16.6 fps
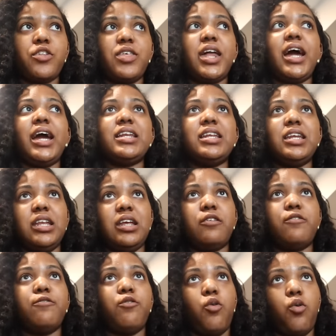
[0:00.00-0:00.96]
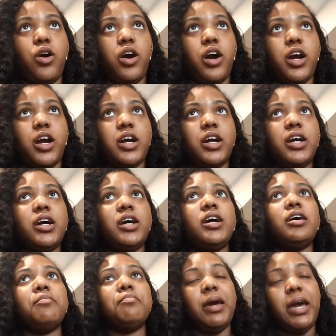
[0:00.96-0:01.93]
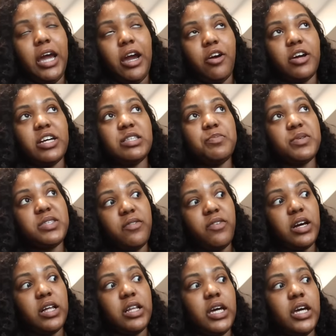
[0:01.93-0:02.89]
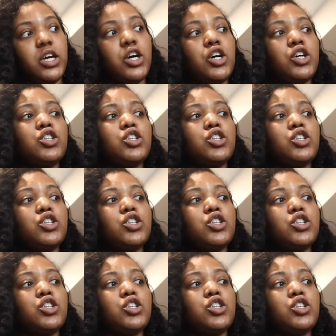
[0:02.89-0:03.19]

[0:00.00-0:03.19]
that I needed for Meharry specifically.